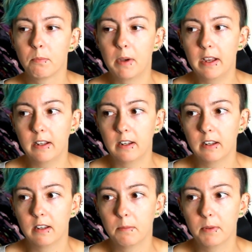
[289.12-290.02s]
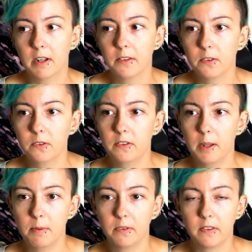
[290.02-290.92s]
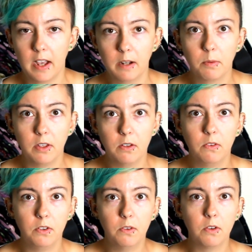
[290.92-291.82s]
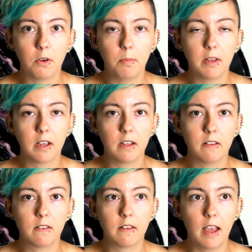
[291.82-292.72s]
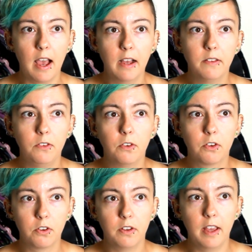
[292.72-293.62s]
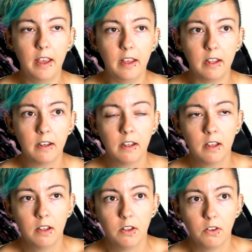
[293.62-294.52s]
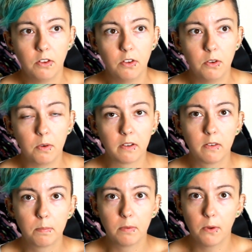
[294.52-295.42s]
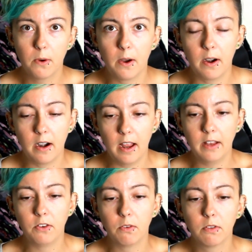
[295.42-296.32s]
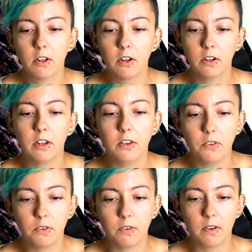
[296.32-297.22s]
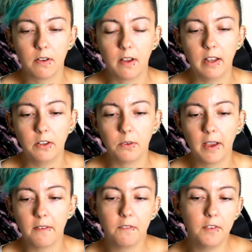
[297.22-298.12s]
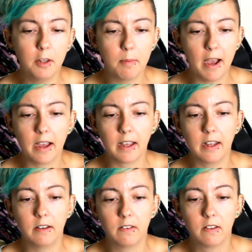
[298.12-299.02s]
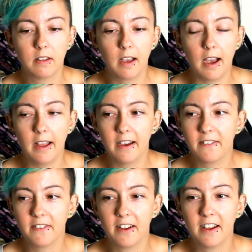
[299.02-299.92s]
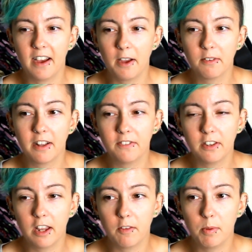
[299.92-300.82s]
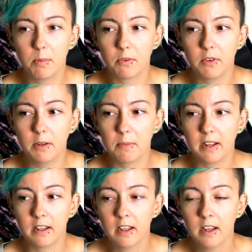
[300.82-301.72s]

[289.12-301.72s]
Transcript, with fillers: but also step outside what you do know, because as you create, you explore and you learn and you get feedback, and I will often have people read my